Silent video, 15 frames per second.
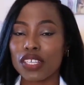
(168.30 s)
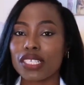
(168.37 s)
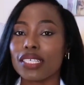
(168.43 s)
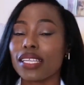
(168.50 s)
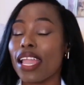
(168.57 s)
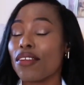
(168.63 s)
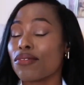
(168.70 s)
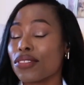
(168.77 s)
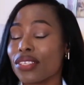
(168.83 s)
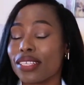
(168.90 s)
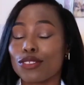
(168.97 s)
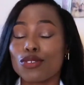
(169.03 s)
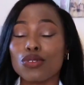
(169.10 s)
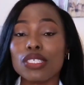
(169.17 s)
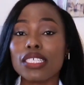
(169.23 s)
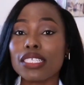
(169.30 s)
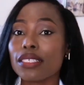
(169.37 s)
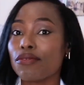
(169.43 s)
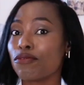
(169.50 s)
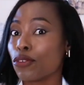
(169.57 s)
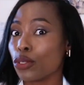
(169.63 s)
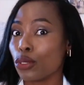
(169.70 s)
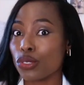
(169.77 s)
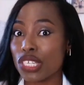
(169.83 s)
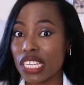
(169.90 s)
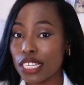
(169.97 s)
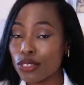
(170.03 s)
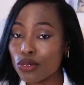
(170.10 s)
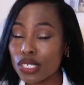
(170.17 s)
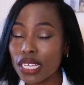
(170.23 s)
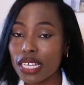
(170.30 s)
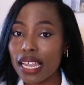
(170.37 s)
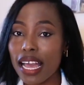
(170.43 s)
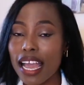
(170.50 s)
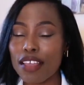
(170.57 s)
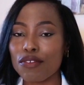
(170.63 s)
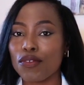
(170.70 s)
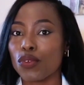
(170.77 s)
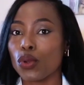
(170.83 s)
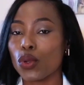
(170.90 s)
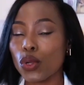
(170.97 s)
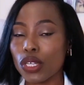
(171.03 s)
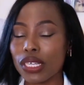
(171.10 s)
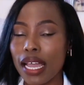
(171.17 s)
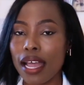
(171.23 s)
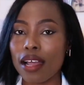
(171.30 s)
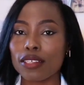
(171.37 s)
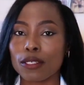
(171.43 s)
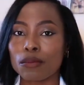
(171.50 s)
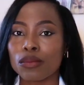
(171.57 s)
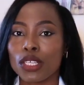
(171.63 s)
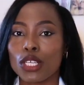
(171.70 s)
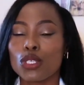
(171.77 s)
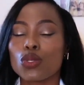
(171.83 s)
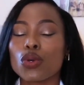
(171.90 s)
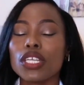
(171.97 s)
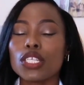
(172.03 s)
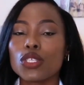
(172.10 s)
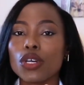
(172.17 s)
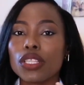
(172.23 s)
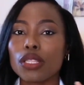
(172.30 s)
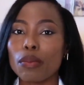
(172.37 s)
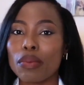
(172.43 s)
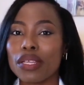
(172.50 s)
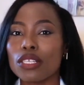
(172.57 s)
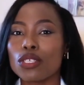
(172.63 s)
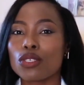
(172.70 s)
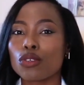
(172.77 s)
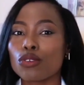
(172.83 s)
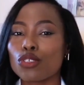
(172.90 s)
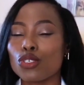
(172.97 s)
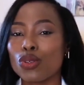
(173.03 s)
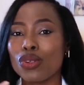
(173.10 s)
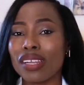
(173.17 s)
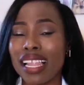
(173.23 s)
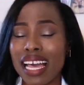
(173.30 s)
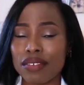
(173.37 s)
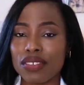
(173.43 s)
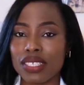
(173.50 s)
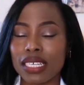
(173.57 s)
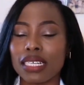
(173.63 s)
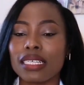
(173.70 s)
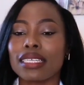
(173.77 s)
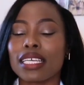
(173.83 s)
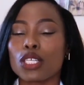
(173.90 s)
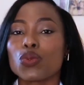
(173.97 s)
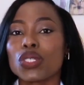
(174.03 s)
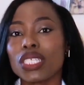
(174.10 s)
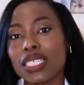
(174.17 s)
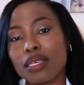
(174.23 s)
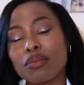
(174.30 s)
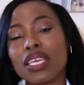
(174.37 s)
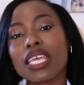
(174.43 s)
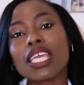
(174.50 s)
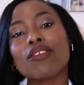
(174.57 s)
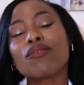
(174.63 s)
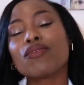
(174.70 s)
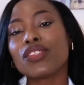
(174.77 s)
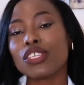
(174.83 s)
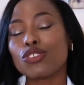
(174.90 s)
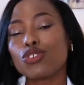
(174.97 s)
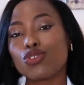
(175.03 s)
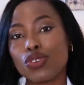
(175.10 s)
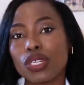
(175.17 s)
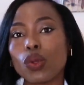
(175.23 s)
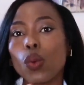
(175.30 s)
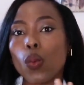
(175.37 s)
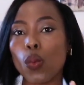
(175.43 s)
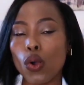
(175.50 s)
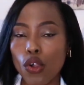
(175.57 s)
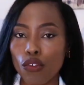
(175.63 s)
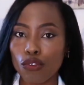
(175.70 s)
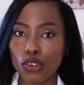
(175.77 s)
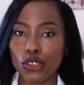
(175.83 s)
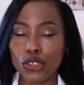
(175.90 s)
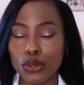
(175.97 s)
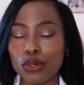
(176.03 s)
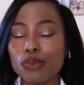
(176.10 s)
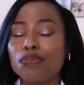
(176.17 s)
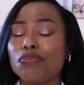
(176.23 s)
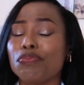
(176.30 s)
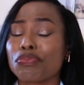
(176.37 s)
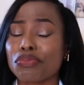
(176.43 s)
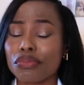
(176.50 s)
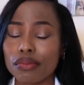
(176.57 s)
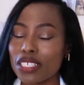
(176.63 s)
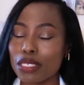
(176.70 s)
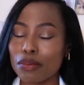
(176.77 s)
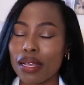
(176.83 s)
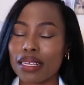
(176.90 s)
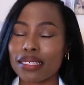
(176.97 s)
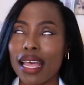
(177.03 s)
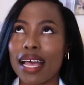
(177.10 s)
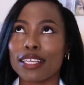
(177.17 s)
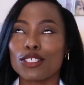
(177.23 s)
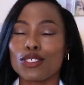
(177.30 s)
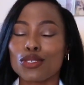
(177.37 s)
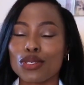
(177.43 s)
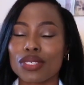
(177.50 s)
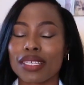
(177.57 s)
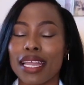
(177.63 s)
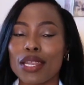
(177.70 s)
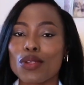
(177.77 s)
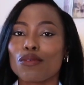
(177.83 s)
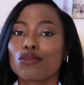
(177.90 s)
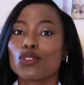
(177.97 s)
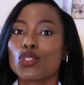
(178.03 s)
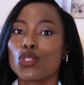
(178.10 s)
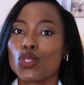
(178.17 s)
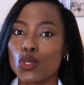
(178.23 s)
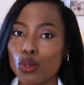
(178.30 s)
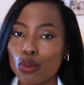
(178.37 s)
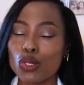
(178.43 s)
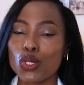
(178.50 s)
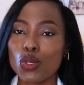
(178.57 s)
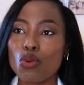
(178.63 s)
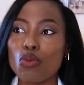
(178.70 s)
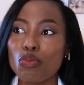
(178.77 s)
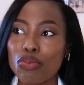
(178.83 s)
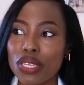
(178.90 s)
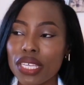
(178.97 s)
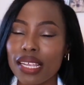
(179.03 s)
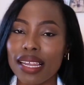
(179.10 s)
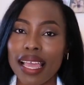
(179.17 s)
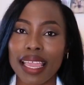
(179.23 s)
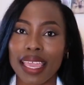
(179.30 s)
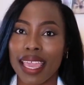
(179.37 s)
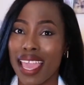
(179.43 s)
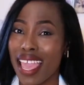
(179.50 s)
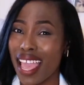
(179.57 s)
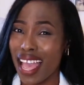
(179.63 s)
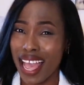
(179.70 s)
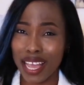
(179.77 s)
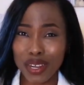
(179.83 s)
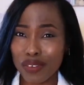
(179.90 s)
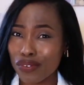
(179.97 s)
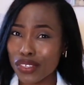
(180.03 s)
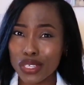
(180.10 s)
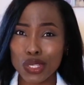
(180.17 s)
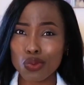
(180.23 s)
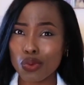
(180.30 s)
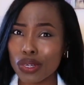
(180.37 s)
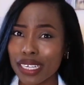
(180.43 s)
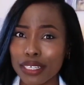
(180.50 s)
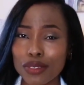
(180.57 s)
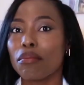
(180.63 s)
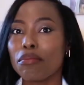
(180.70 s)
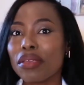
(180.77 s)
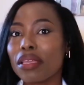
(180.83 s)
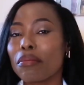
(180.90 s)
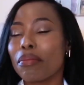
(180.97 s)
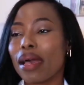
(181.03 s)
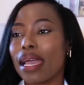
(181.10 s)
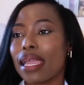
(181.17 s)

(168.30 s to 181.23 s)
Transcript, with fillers: fit in everything that you need for your day-to-day -day life if you're going out so it all depends on your lifestyle that will determine if this trend work for you these bags are just kind of too too big like out of this world. Big